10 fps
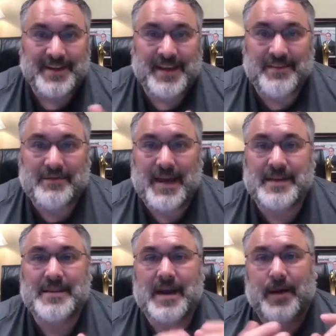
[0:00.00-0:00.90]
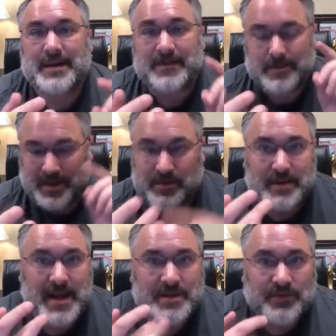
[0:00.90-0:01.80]
In fact, I'm going to give you my
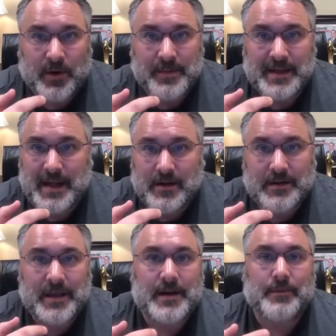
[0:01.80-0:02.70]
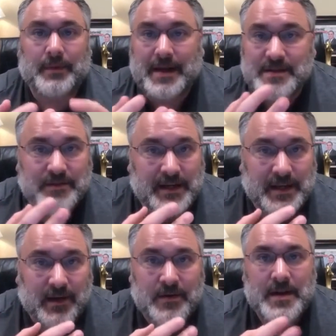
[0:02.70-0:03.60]
3X formula calculator plus a
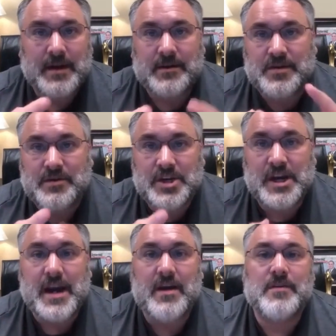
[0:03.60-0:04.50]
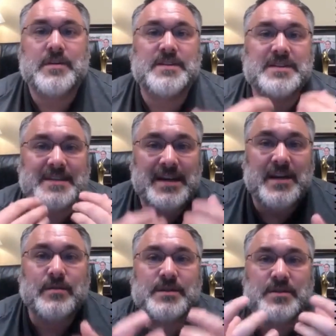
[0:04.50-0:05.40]
video to share the
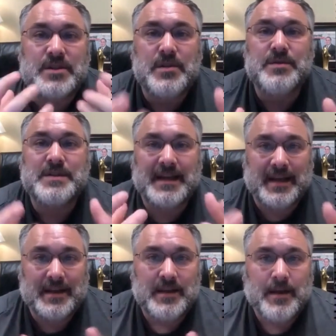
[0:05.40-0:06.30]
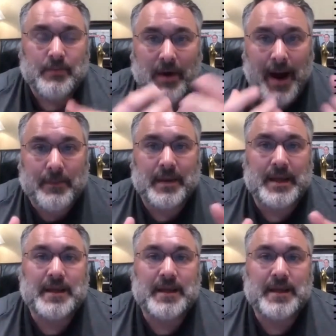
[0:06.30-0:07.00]
secrets using it properly.